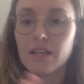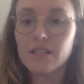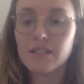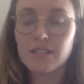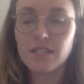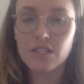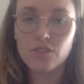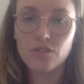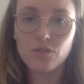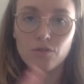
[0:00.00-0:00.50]

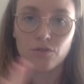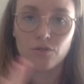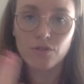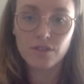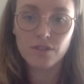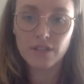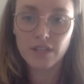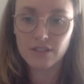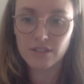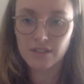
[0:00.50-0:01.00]
set to
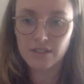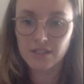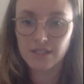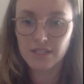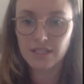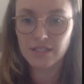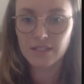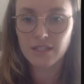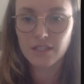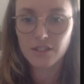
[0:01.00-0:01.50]

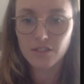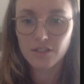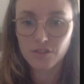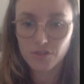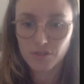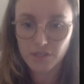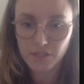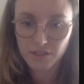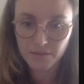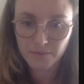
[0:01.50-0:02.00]

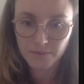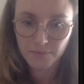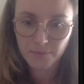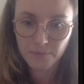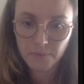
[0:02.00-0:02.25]
3600.